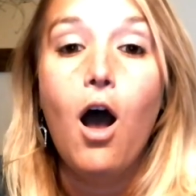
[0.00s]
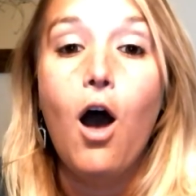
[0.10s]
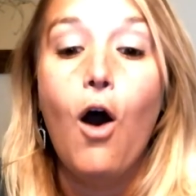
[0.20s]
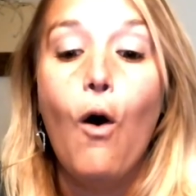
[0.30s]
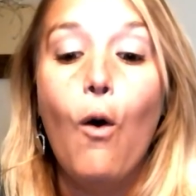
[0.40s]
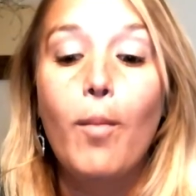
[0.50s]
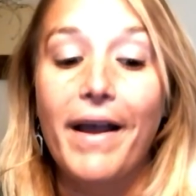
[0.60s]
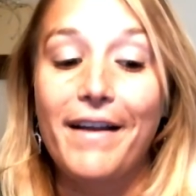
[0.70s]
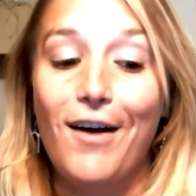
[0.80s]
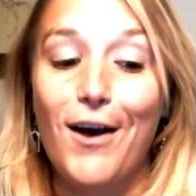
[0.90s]
Oh
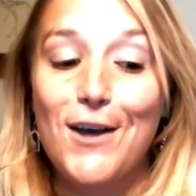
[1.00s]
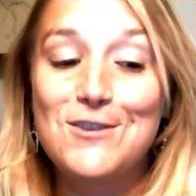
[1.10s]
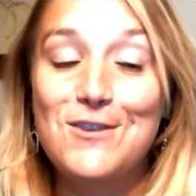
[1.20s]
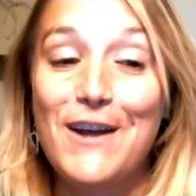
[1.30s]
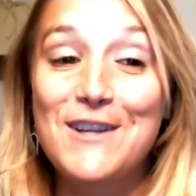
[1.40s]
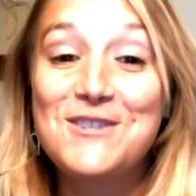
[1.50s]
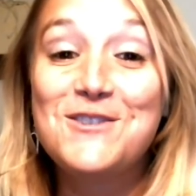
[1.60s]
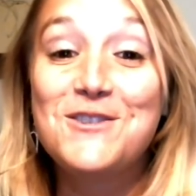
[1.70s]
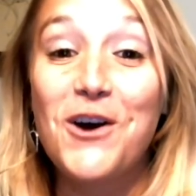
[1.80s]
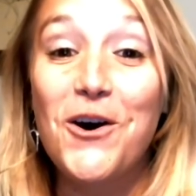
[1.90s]
my gosh, that is
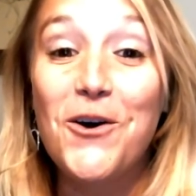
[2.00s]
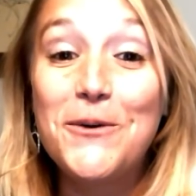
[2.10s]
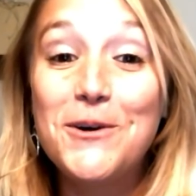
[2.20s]
so